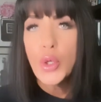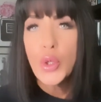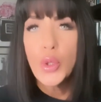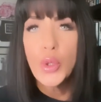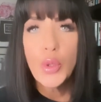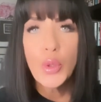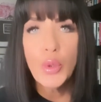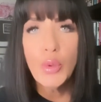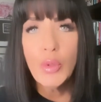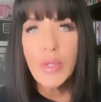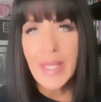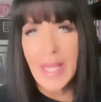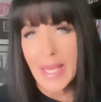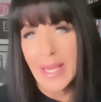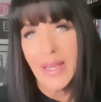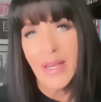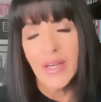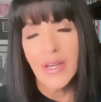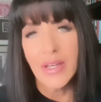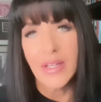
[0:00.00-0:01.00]
who
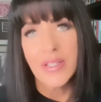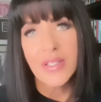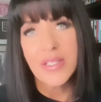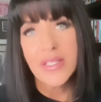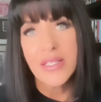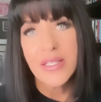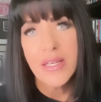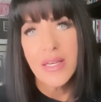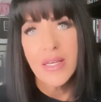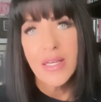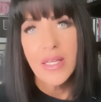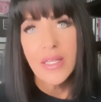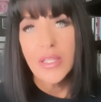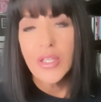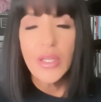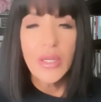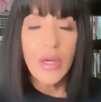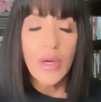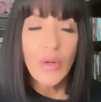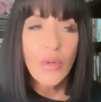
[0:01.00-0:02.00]
cares?
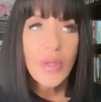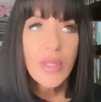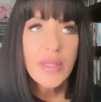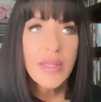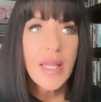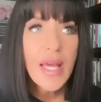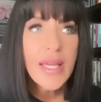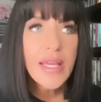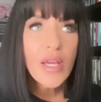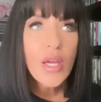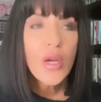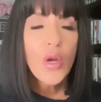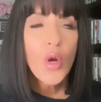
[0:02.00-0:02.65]
You know, like,